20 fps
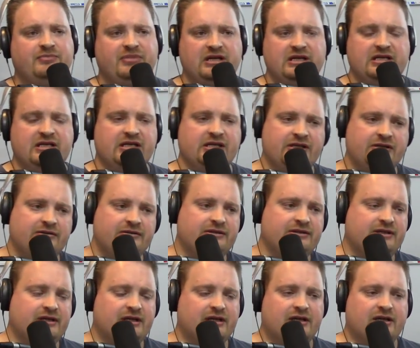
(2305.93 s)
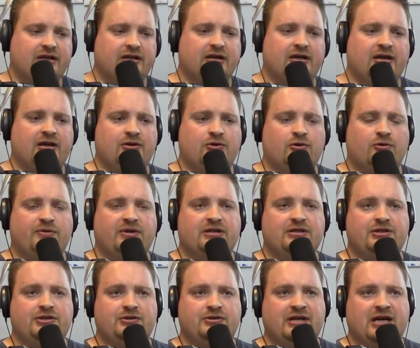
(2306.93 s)
BTUs normally
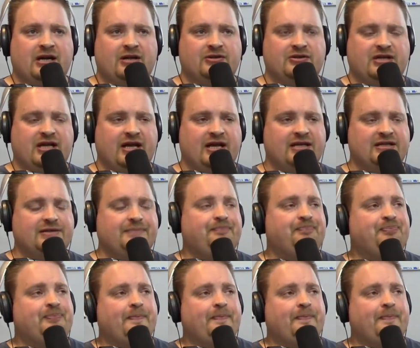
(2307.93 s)
shooting out of those guys,